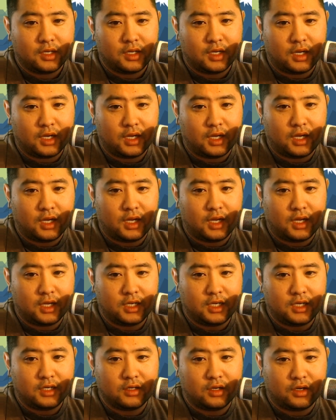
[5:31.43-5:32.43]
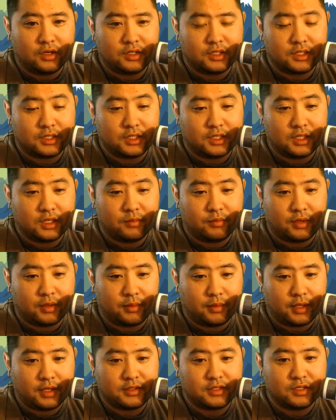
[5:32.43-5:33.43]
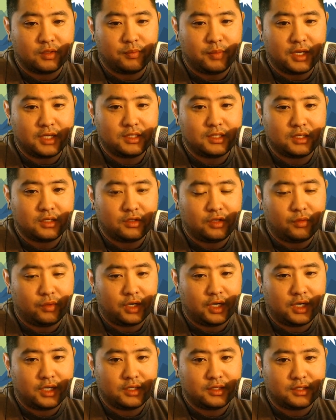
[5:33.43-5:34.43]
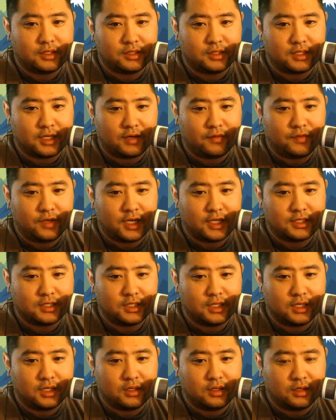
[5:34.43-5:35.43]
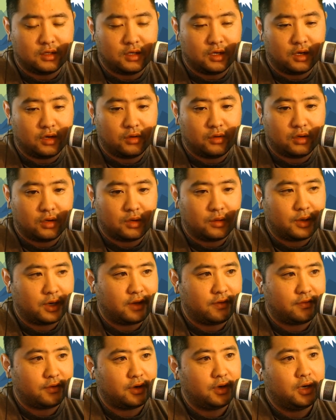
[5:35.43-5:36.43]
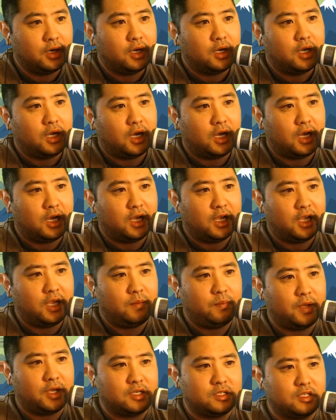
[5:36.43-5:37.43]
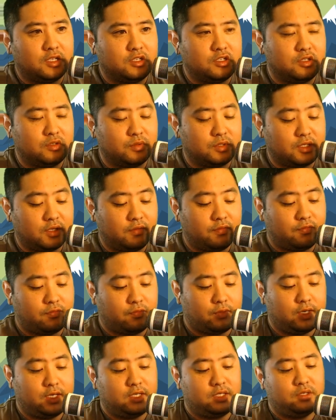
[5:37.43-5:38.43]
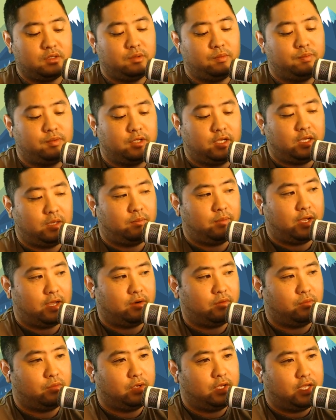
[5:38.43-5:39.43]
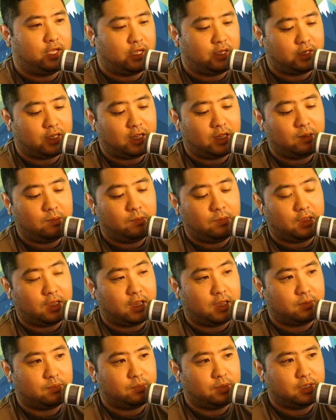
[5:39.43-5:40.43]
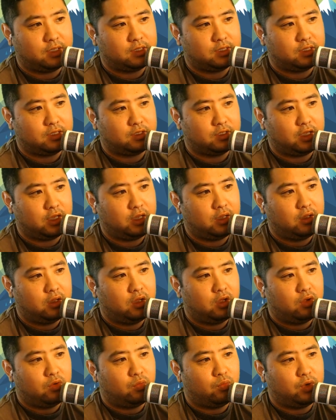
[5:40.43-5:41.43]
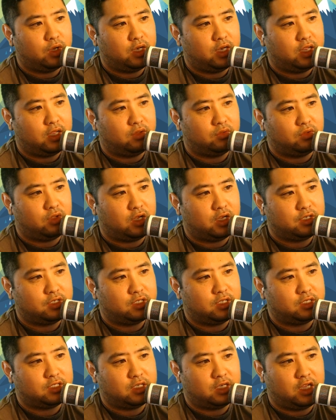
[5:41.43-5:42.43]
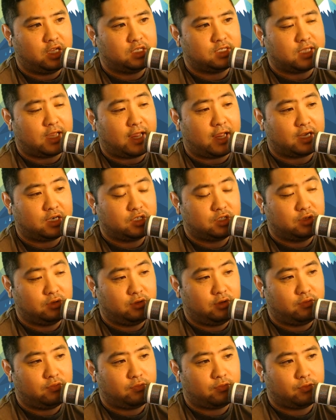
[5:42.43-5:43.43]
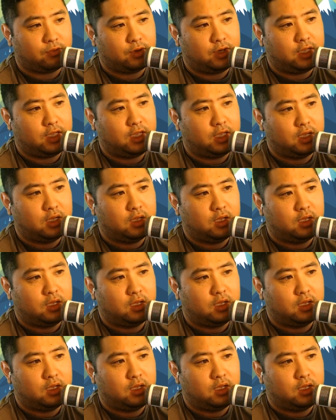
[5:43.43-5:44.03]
He acknowledges seeing him, blah, blah, blah. So basically what it is that if you guys didn't know or whatever, Apex Legends was a free-to-play battle royale game that basically, when it launched, they said it's actually free